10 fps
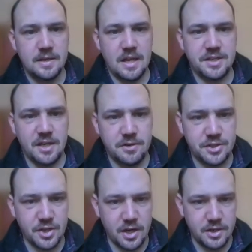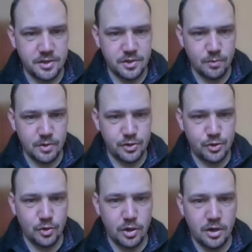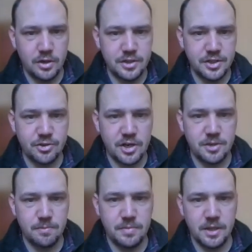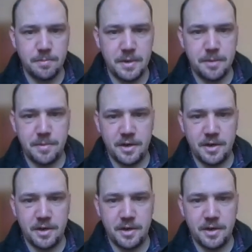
Nassau decided to withdraw, discretion being the better